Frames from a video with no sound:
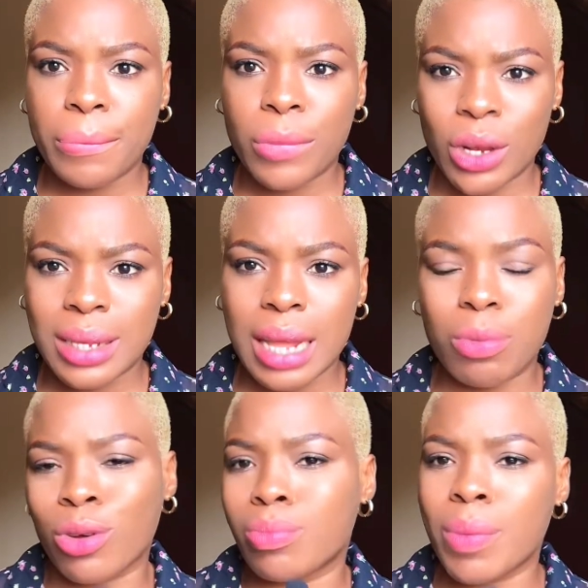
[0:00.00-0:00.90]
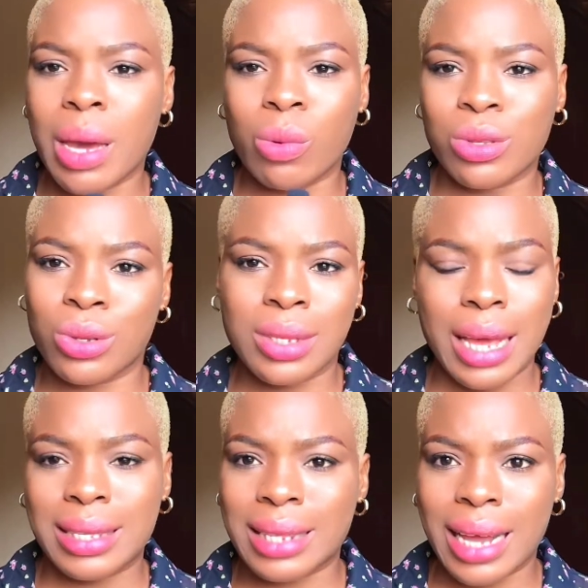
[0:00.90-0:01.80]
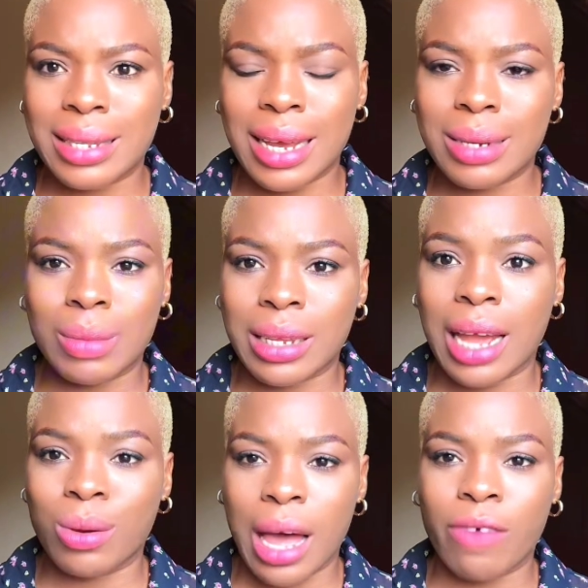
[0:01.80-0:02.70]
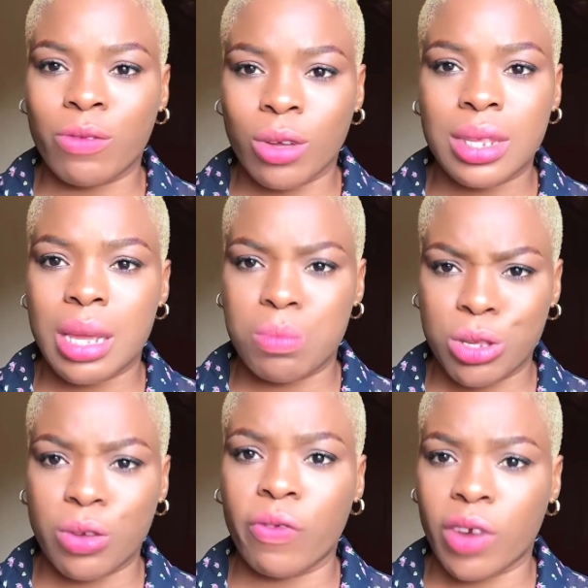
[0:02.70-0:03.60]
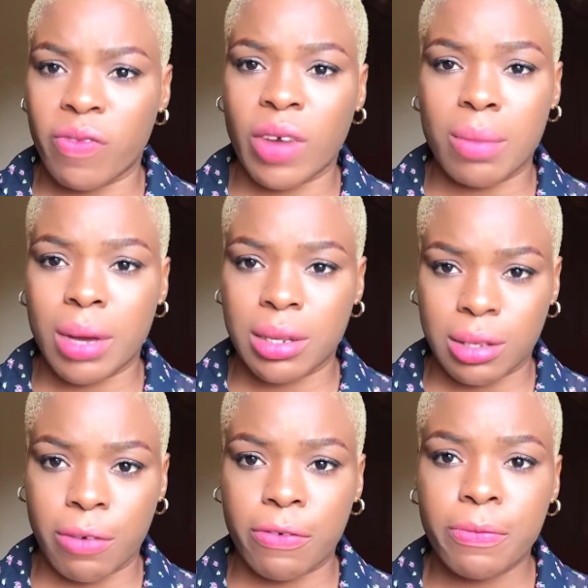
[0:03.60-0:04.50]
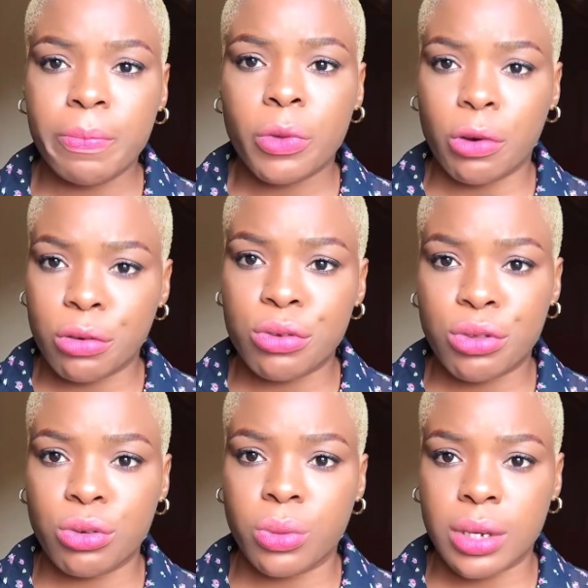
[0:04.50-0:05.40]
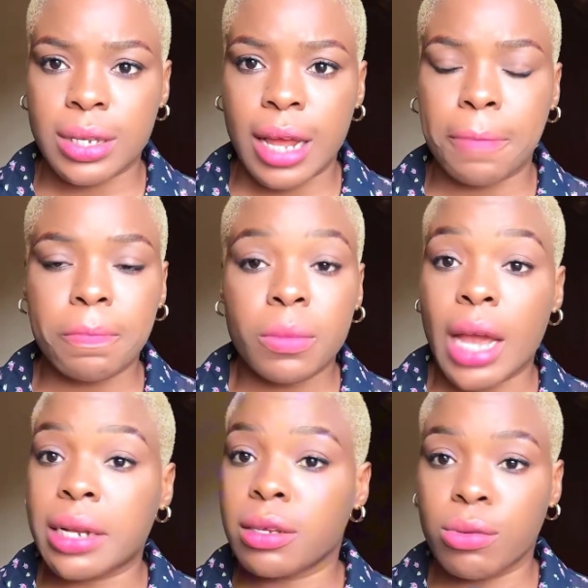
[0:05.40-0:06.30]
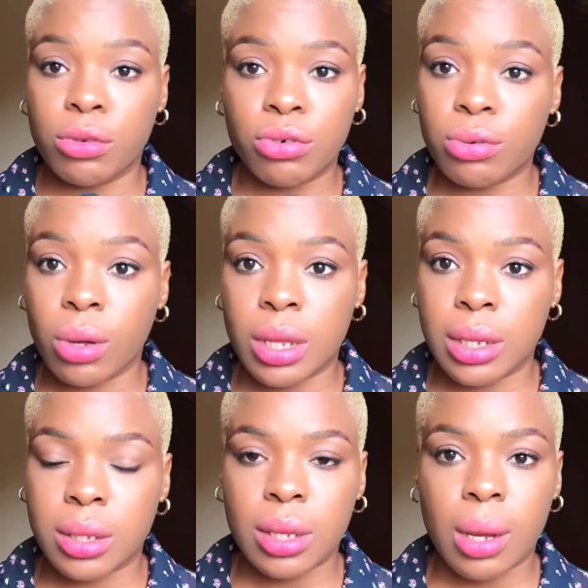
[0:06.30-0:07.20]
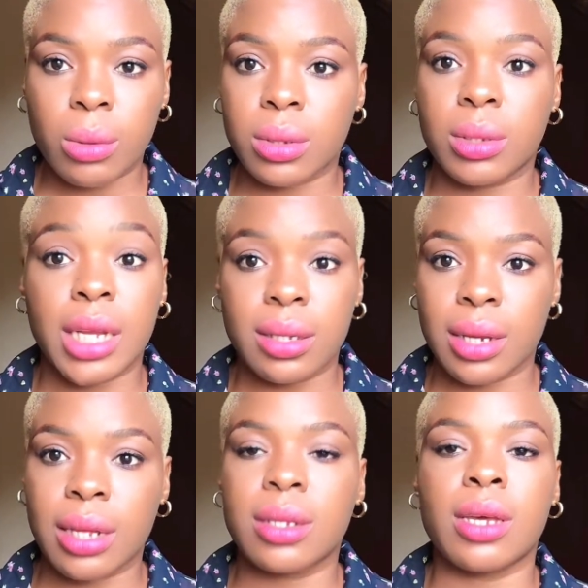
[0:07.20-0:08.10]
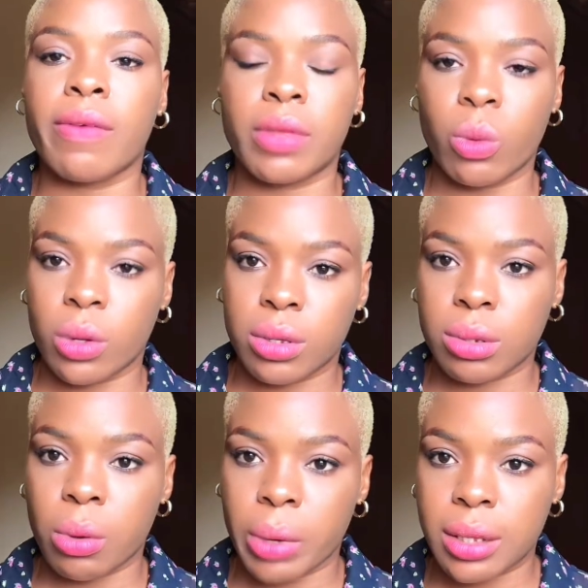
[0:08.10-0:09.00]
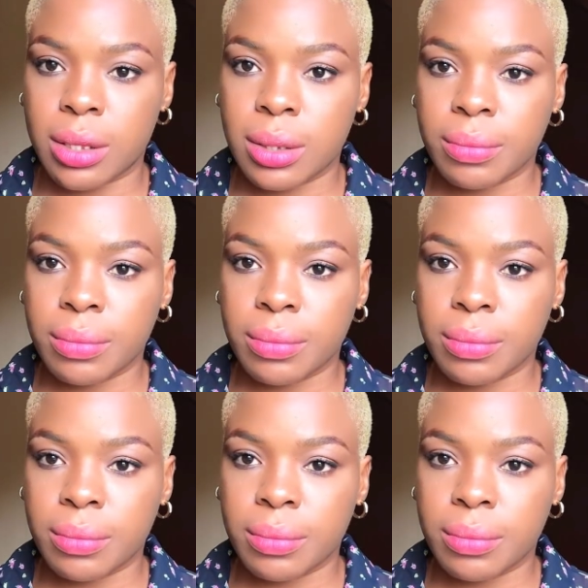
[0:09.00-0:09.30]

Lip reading: You understand? Because maybe I was just excited that I've gotten a means of verifying myself on YouTube. You understand? I didn't go through all this. I was certain that everything was correct.